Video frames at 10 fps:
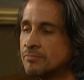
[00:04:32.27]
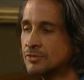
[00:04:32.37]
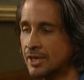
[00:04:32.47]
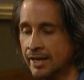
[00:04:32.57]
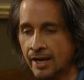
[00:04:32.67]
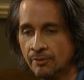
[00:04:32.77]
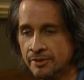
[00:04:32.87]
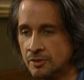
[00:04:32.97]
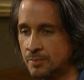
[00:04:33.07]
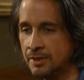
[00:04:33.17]
Saying out
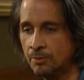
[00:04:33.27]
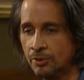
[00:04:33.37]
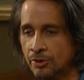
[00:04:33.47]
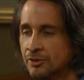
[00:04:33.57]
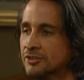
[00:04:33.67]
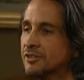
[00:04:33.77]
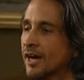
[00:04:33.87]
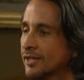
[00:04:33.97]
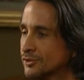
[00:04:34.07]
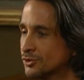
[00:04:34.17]
these people, these
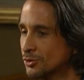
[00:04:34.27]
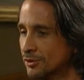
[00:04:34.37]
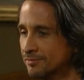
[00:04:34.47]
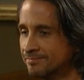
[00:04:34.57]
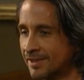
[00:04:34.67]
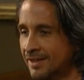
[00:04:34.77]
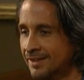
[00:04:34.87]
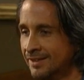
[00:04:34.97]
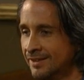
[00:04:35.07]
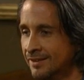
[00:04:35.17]
guys that sort of
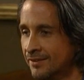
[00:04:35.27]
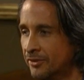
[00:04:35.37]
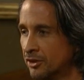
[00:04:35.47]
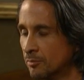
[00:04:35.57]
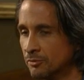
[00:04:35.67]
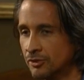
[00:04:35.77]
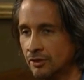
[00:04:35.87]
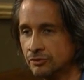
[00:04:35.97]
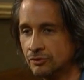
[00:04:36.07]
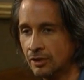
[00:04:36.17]
think of
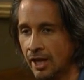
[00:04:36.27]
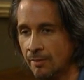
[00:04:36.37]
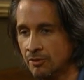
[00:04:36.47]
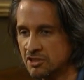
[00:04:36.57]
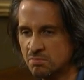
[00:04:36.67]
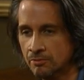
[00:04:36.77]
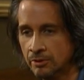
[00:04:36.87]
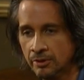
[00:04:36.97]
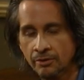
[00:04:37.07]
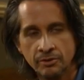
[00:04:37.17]
themselves as glamorous, but
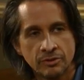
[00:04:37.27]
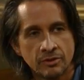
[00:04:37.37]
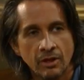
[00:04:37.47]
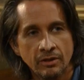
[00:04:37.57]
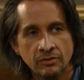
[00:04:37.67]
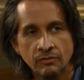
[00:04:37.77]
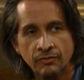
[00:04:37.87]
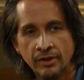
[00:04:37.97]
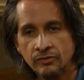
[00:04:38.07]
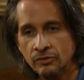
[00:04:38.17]
really they're just thugs in
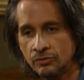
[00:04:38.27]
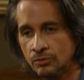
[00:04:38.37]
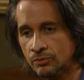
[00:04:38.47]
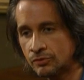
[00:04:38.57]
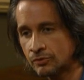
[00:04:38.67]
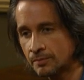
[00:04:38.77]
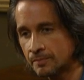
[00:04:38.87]
fancy suits.